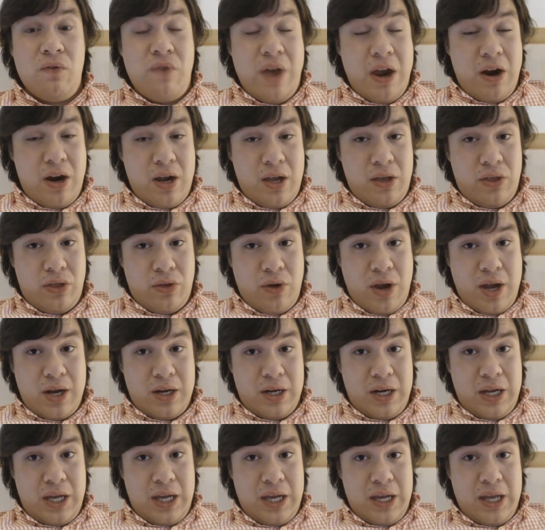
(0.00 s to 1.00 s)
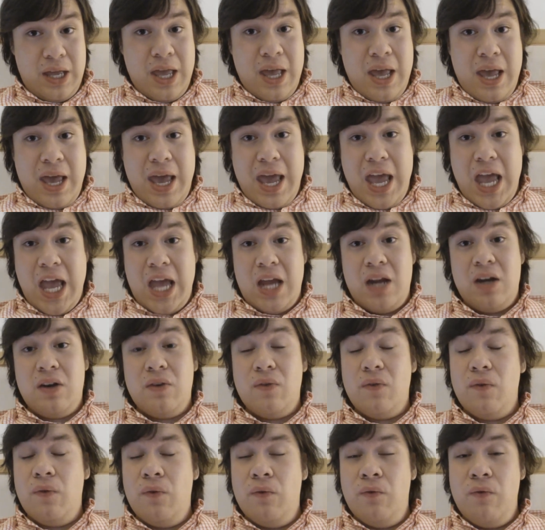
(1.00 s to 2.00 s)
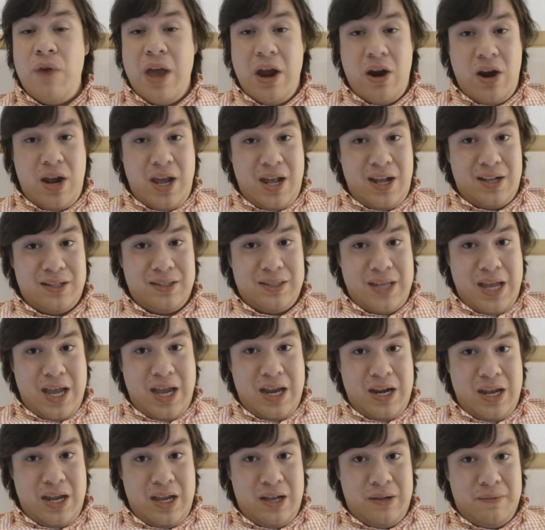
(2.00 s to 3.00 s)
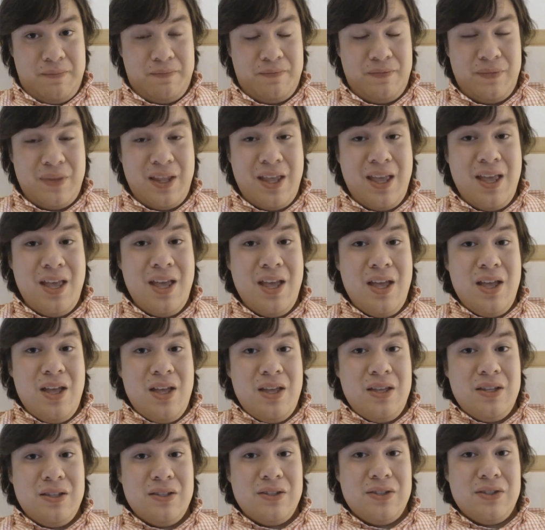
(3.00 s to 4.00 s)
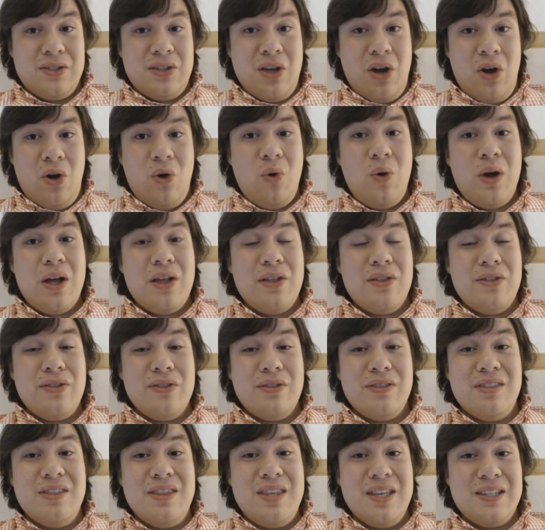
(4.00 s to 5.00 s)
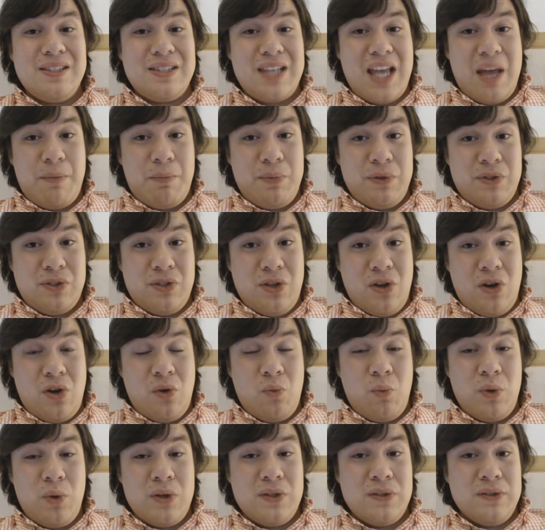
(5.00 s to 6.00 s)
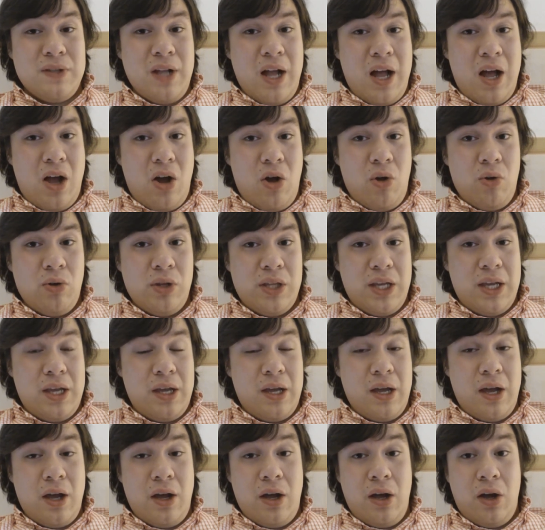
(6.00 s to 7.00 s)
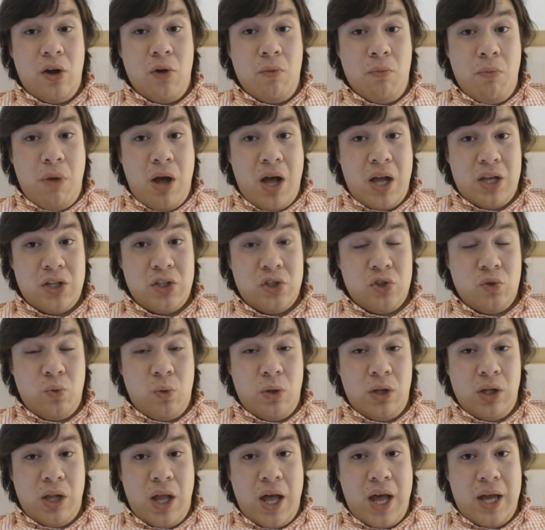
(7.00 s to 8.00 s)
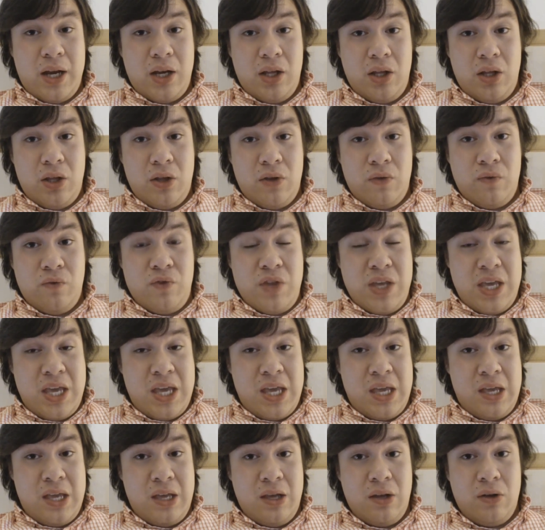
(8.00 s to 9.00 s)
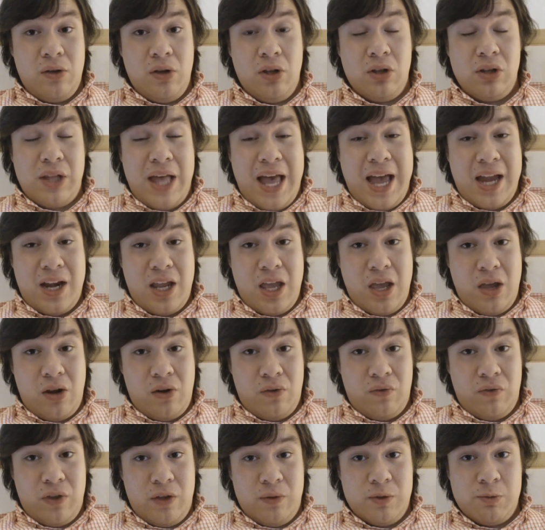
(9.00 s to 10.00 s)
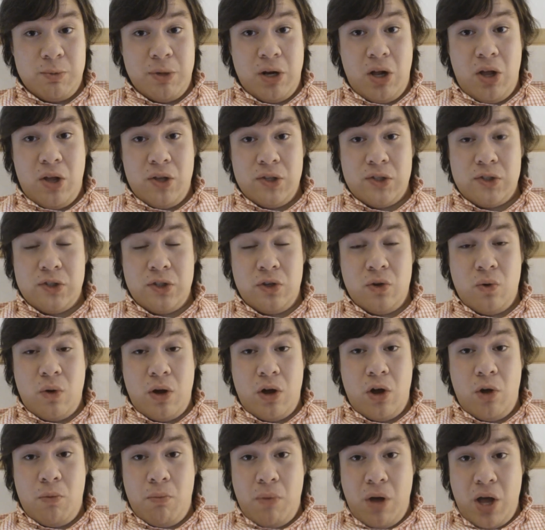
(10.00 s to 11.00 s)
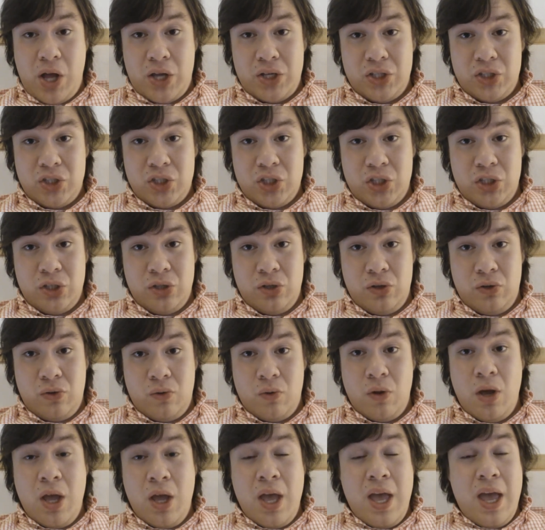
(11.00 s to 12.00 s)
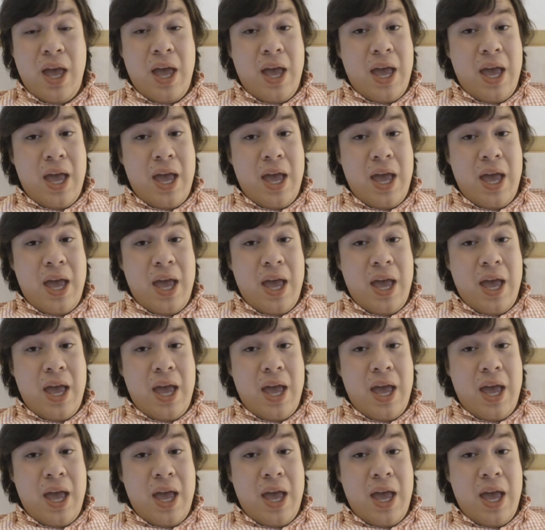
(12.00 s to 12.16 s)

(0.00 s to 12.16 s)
very threatening and very exciting. So, this episode was not only a homage to a lot of the Gladiator films, but also a homage to